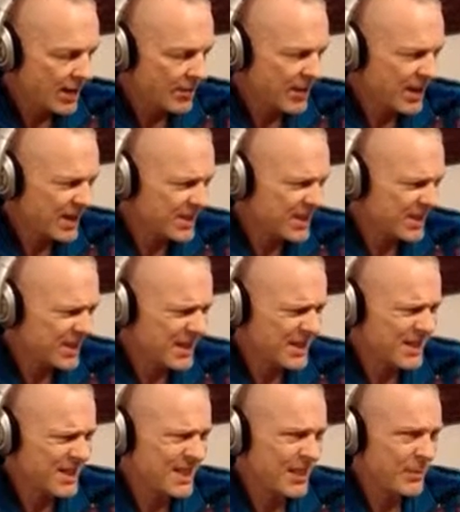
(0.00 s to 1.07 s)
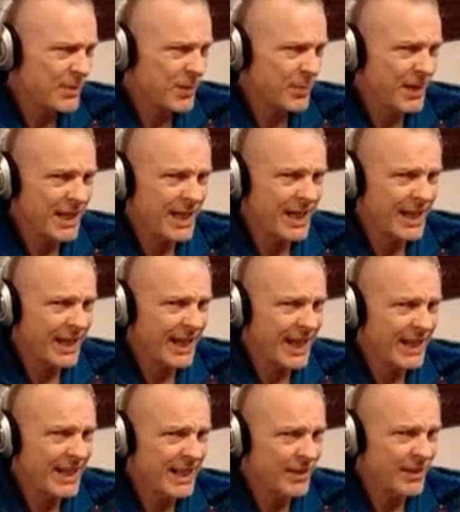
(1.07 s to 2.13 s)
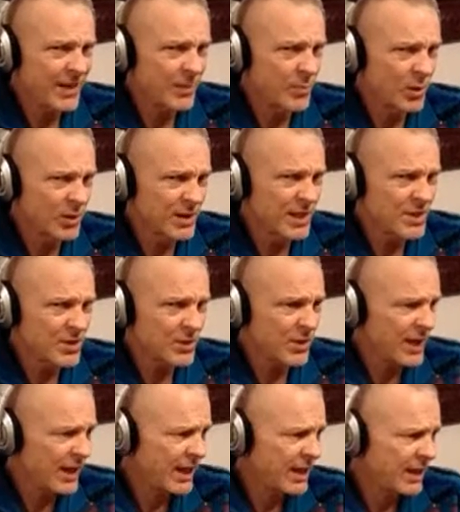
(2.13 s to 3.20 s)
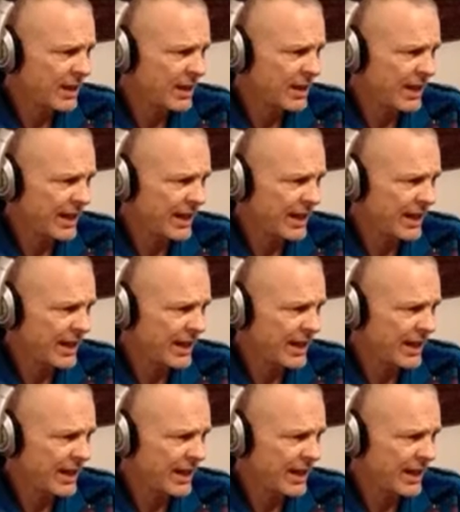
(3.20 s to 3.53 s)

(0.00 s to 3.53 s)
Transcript: because it doesn't seem to be in any of the multi-strain